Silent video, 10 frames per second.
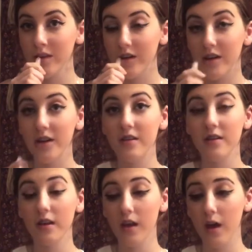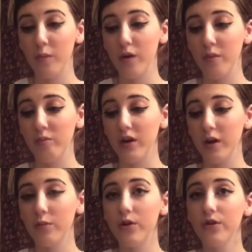And this is like a plumping
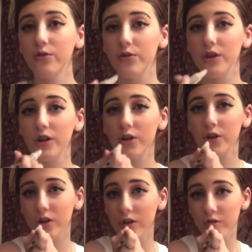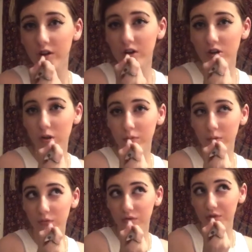lip gloss, although if it actually
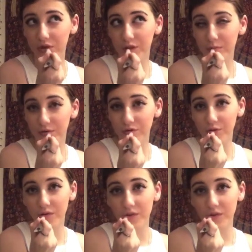plumps or not, I'm not sure.